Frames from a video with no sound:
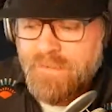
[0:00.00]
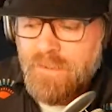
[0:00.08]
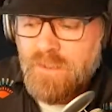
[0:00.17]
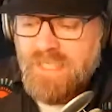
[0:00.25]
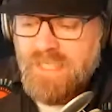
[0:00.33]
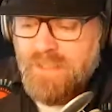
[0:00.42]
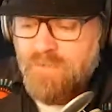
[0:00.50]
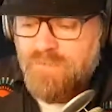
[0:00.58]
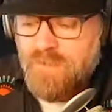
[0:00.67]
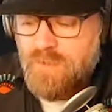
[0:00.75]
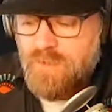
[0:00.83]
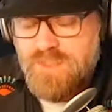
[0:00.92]
And
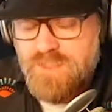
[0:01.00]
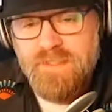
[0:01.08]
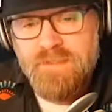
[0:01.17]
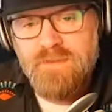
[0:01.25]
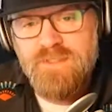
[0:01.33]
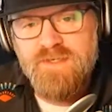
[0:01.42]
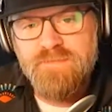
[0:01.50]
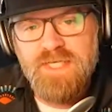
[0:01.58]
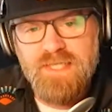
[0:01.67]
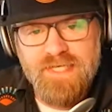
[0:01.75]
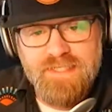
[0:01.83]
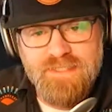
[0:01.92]
if you're
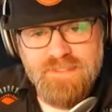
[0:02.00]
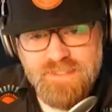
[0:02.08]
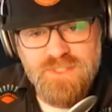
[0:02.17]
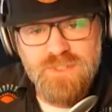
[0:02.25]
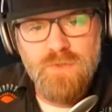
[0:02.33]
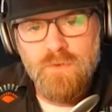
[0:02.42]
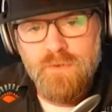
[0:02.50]
using something like